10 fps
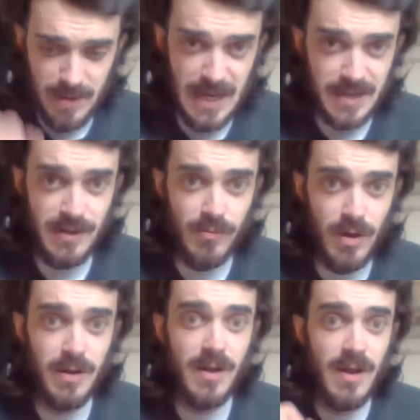badly
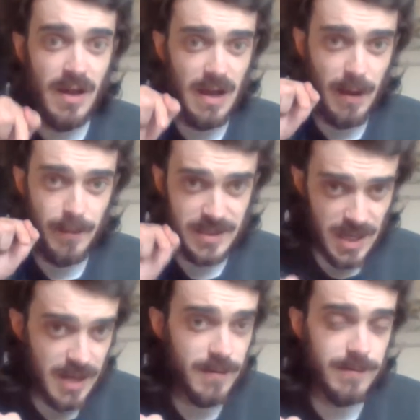run and being
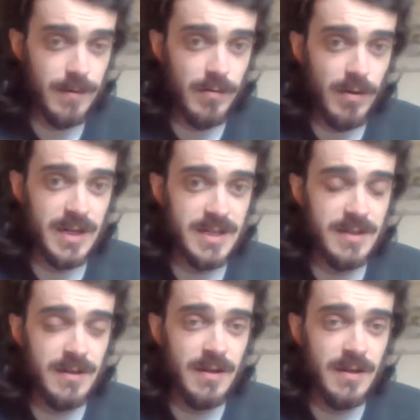taken for a ride.